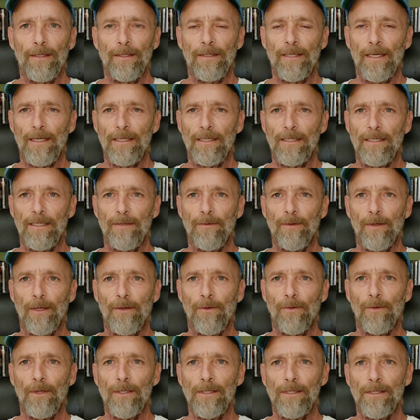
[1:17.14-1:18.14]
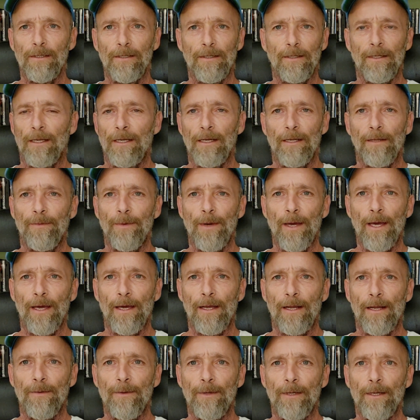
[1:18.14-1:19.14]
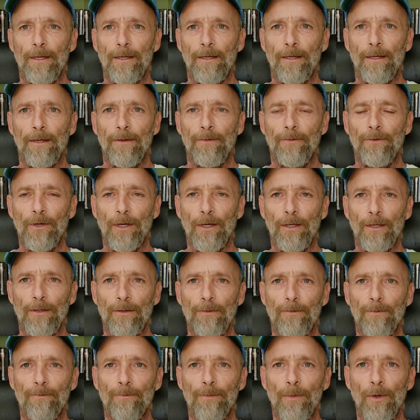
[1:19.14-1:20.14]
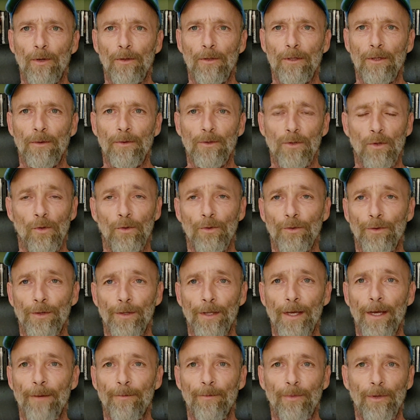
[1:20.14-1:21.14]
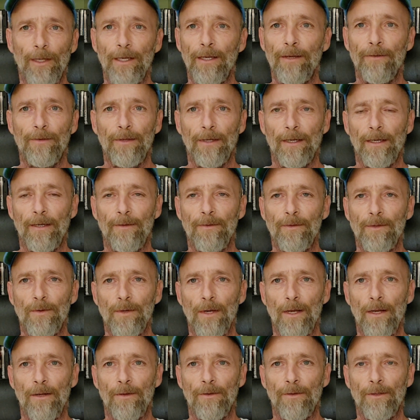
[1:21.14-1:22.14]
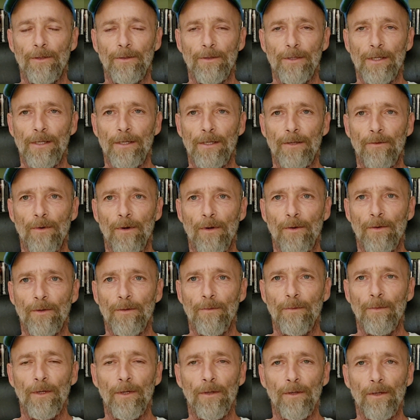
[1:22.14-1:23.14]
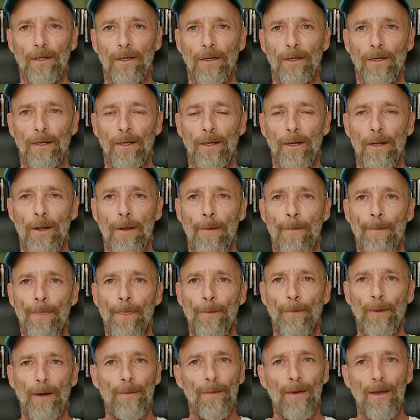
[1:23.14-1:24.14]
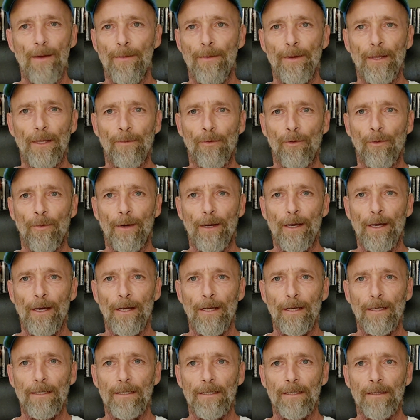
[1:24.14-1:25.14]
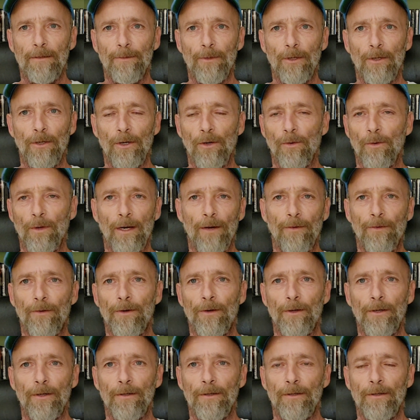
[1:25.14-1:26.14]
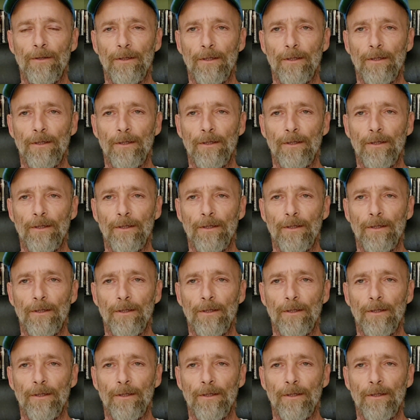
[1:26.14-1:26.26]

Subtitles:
tasty, but it wasn't bad. I mean, I drank milk that was older than that plenty of times. I don't think there's anything wrong with the milk, but it may have been the probiotics in the milk or whatever.